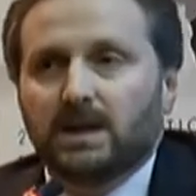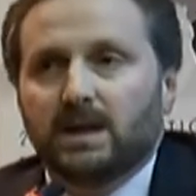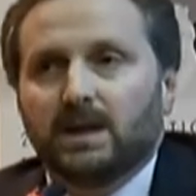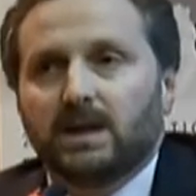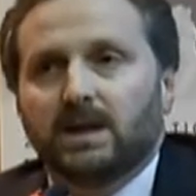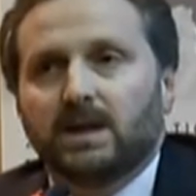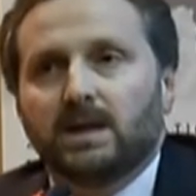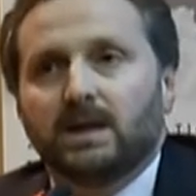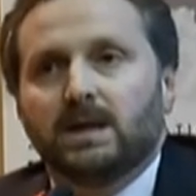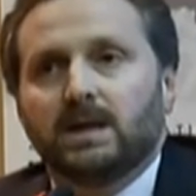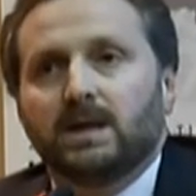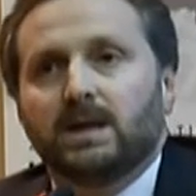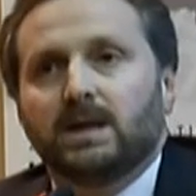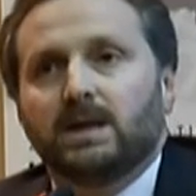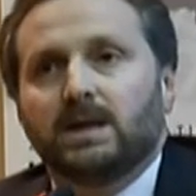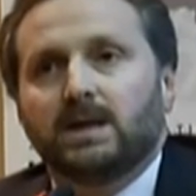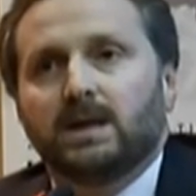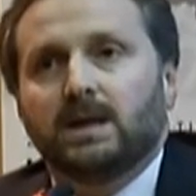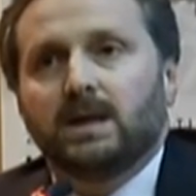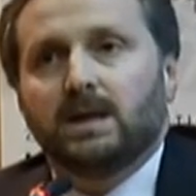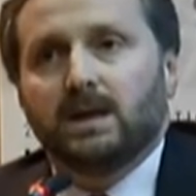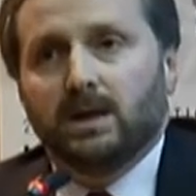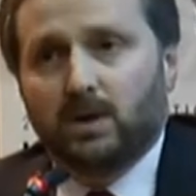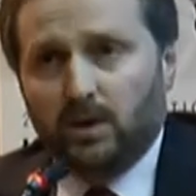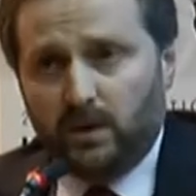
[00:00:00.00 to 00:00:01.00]

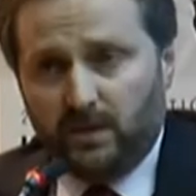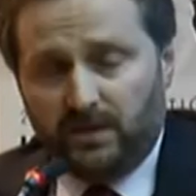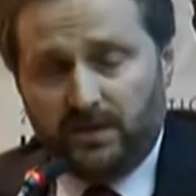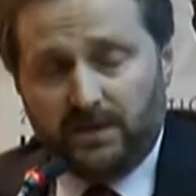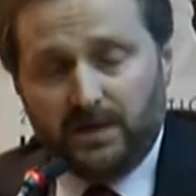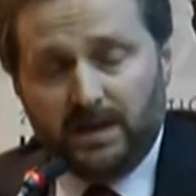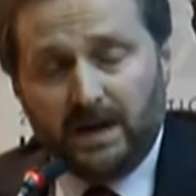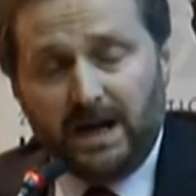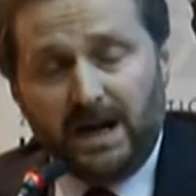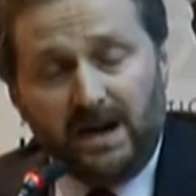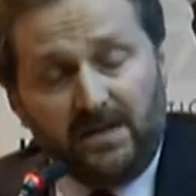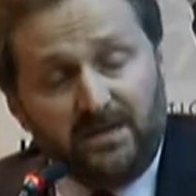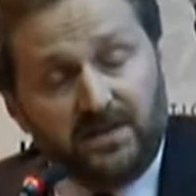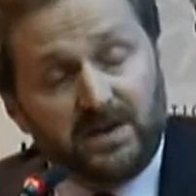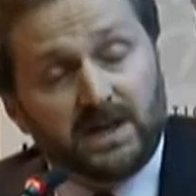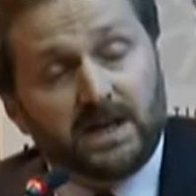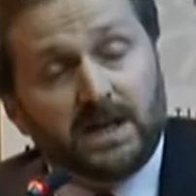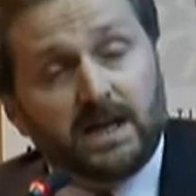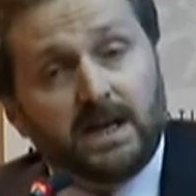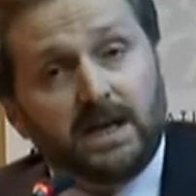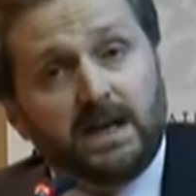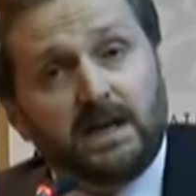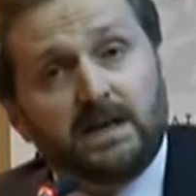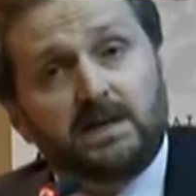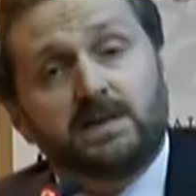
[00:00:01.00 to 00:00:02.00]
of
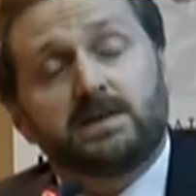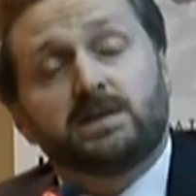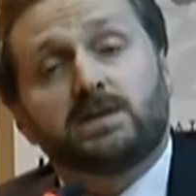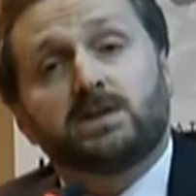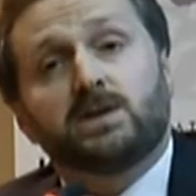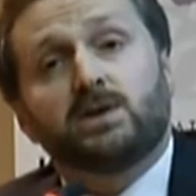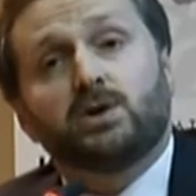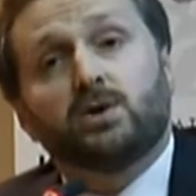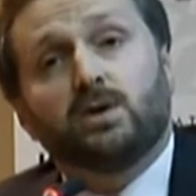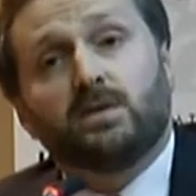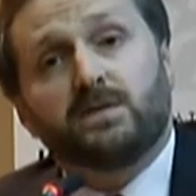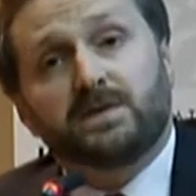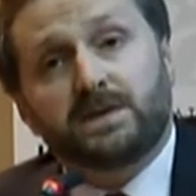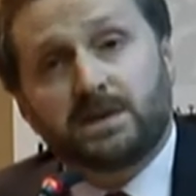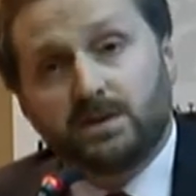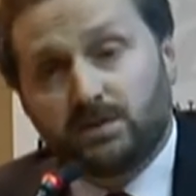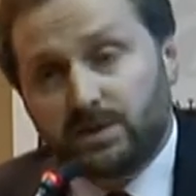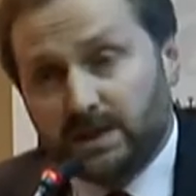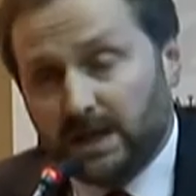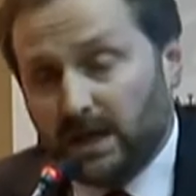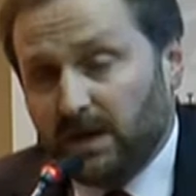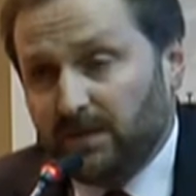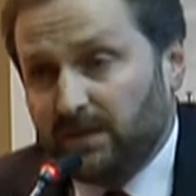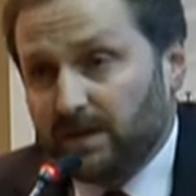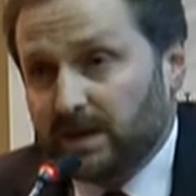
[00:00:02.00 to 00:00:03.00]
Africa, history of
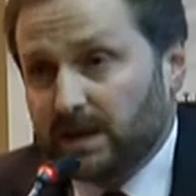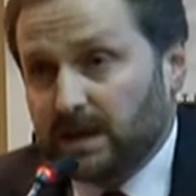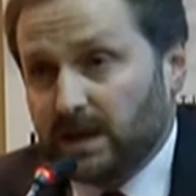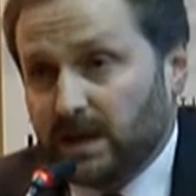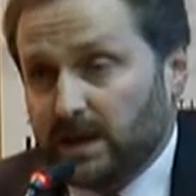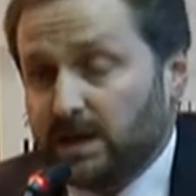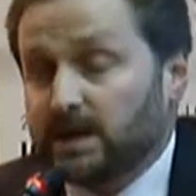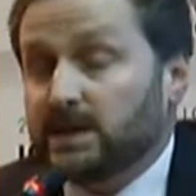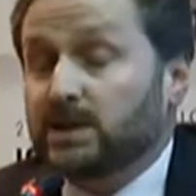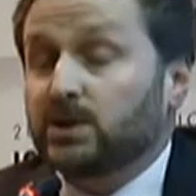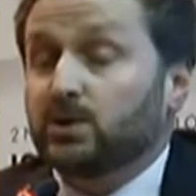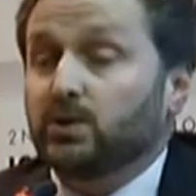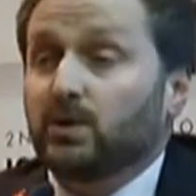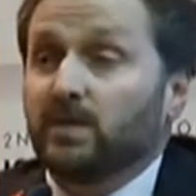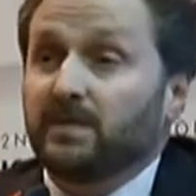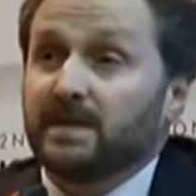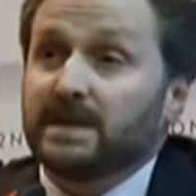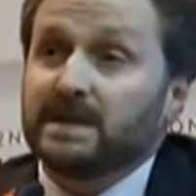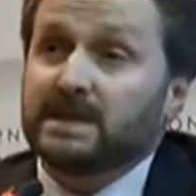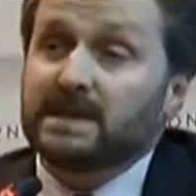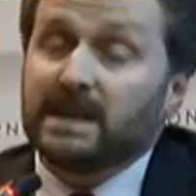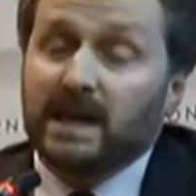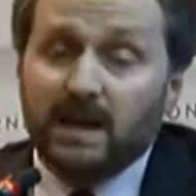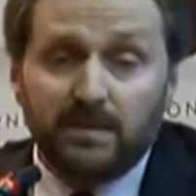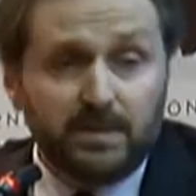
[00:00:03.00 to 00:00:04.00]
South Africa, history of
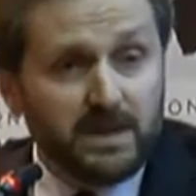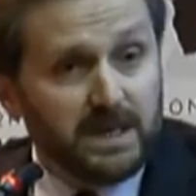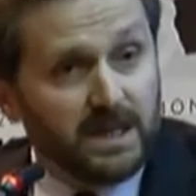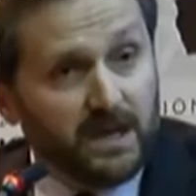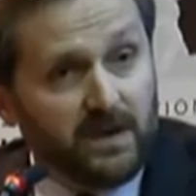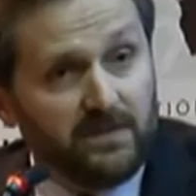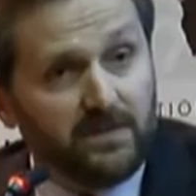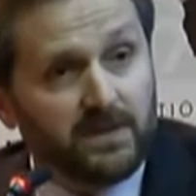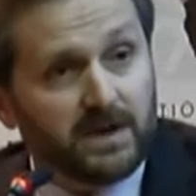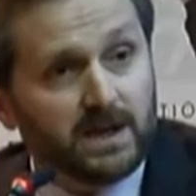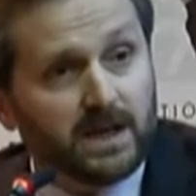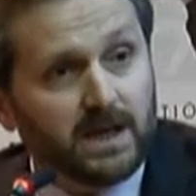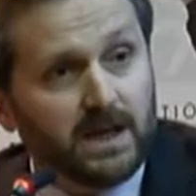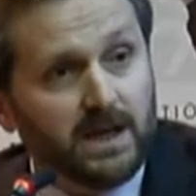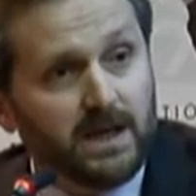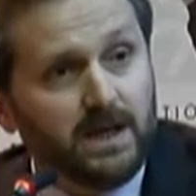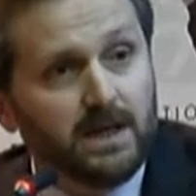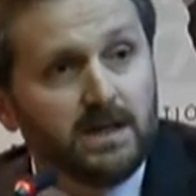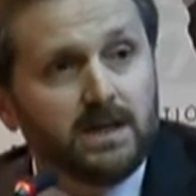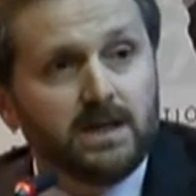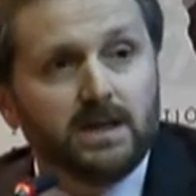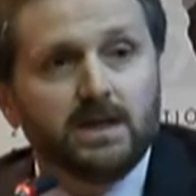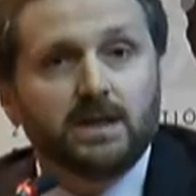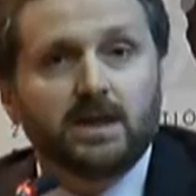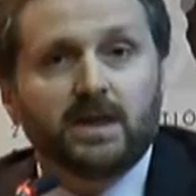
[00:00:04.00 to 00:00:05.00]
Islam in
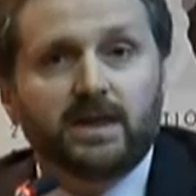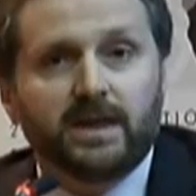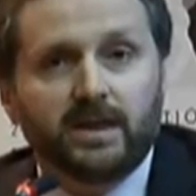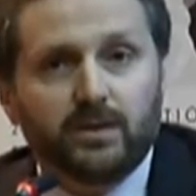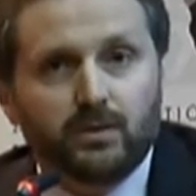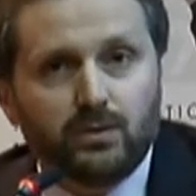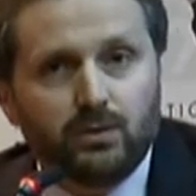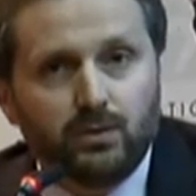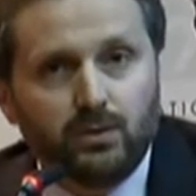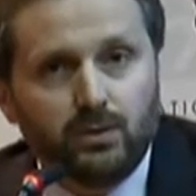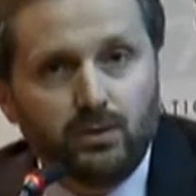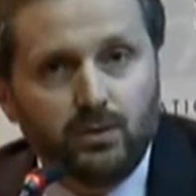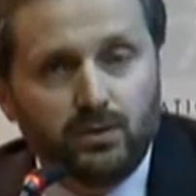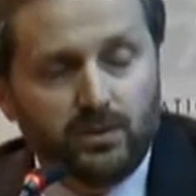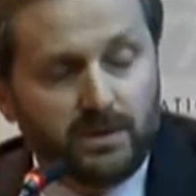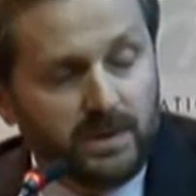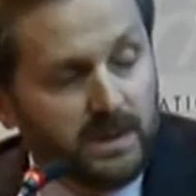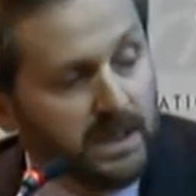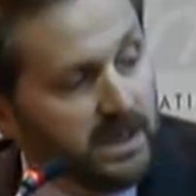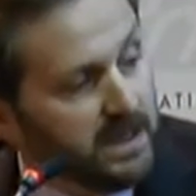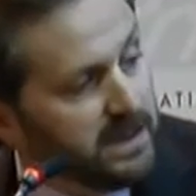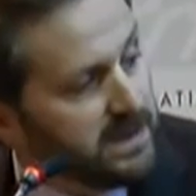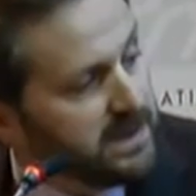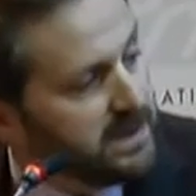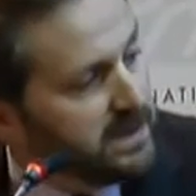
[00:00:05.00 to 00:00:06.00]
Africa through
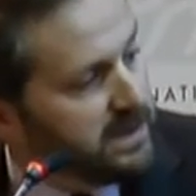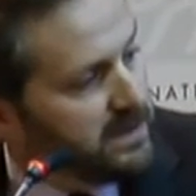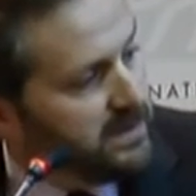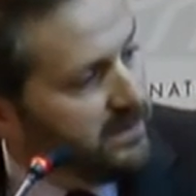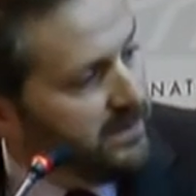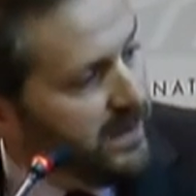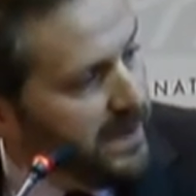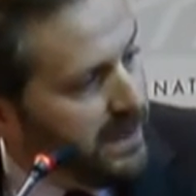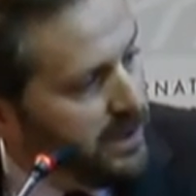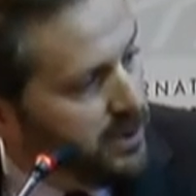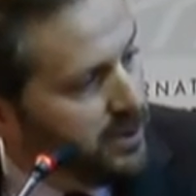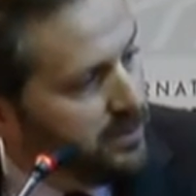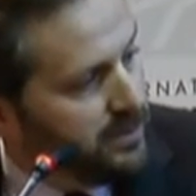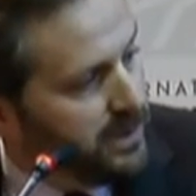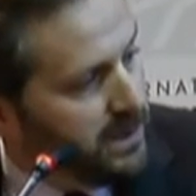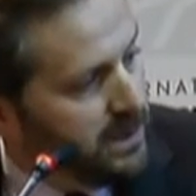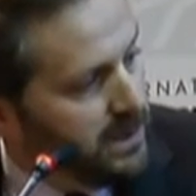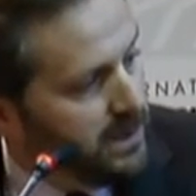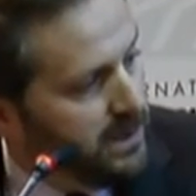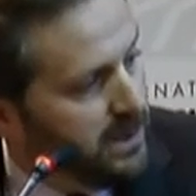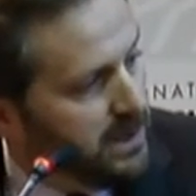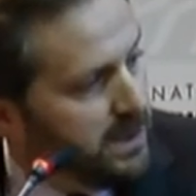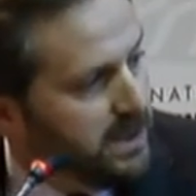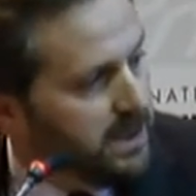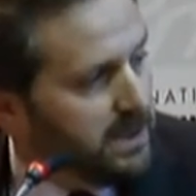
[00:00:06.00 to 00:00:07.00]
this
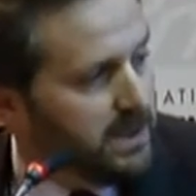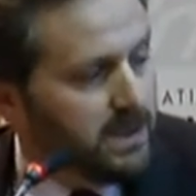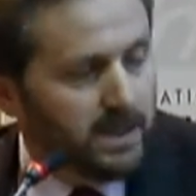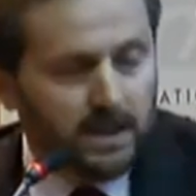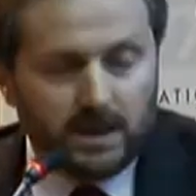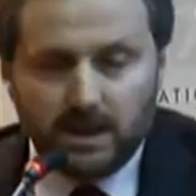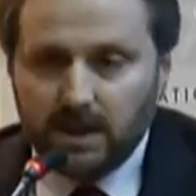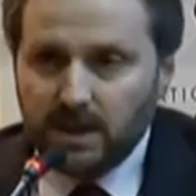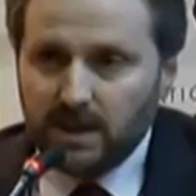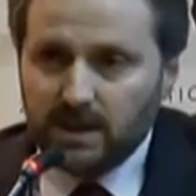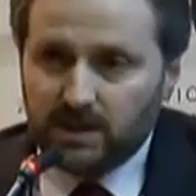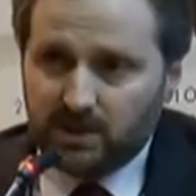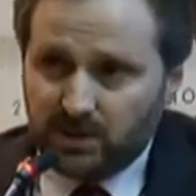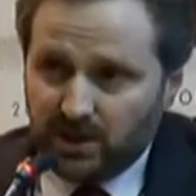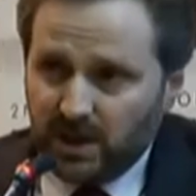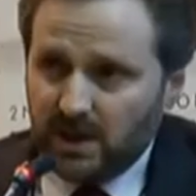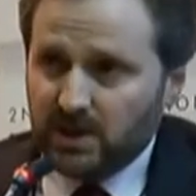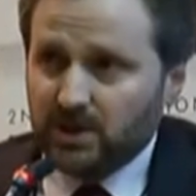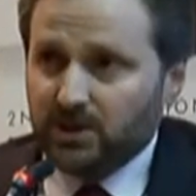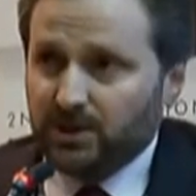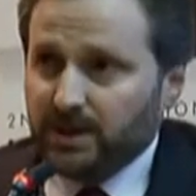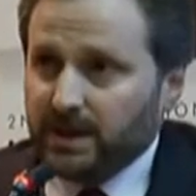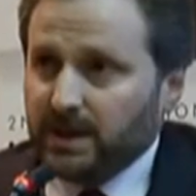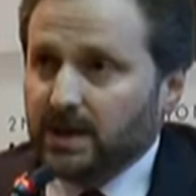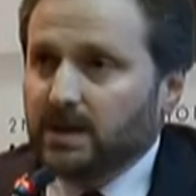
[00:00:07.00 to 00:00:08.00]
valuable
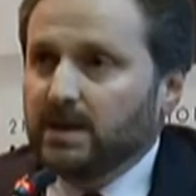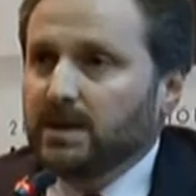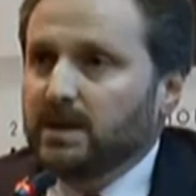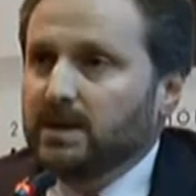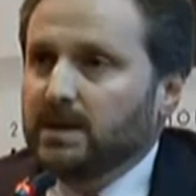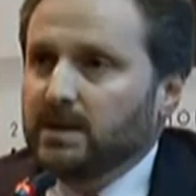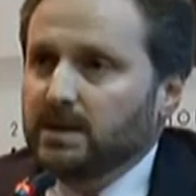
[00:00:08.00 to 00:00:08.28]
treasury.